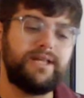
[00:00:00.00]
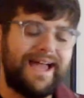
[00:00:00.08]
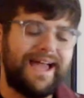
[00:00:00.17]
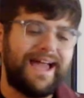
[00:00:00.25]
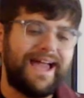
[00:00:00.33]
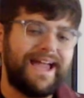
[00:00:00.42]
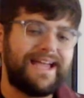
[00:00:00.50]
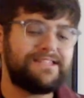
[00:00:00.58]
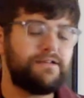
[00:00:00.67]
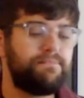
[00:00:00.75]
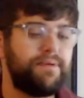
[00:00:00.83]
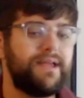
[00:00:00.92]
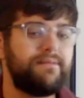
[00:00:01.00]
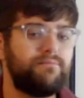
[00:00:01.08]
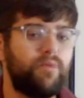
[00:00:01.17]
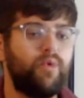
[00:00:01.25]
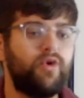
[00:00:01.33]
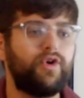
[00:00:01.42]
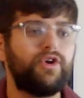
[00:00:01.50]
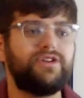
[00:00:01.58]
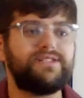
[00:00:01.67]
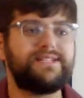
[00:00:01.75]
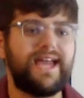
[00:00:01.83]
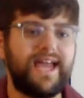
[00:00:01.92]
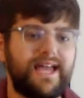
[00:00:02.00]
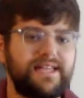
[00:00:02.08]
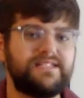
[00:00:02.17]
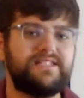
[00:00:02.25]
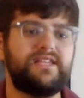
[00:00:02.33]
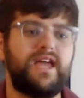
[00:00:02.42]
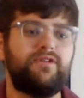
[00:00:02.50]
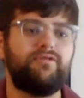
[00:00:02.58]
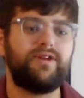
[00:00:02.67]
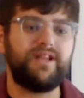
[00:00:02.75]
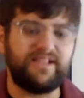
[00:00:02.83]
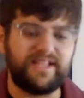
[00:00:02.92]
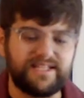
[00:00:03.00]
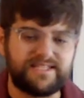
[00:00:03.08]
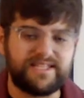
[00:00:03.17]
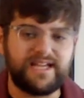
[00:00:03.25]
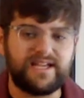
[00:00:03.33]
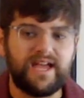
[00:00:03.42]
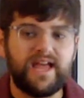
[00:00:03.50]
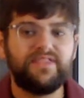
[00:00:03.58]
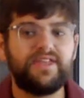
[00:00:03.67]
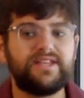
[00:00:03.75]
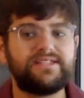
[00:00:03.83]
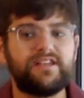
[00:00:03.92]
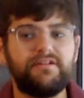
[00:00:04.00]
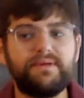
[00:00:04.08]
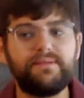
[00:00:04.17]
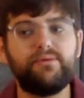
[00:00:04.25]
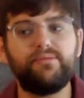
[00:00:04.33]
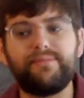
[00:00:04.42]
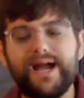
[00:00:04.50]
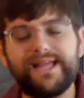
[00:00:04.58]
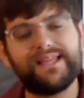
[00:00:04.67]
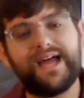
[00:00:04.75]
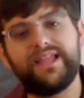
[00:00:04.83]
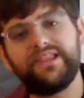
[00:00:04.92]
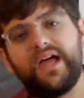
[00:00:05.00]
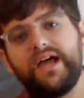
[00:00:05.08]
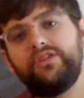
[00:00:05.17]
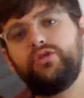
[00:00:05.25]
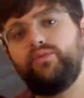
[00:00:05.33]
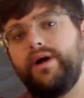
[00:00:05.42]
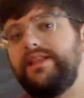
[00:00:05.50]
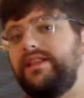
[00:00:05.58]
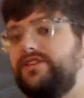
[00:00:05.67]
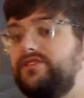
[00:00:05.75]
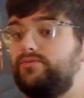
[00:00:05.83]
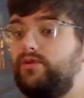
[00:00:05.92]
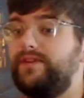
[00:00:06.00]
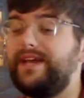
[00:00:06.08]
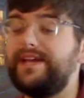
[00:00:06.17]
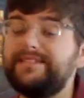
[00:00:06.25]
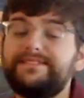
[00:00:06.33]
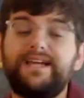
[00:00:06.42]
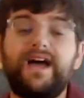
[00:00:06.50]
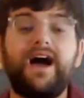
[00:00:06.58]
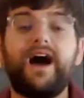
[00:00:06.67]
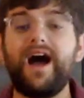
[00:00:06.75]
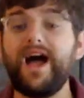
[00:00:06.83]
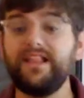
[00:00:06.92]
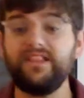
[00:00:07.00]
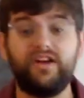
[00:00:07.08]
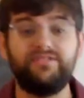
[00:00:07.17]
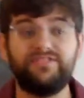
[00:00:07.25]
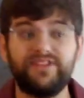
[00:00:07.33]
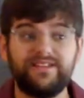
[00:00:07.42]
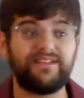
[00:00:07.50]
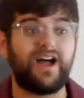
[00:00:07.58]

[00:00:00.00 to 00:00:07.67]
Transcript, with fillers: um, it's a bit more tense and realistic that some people might not like the way that this movie ends, I loved it. I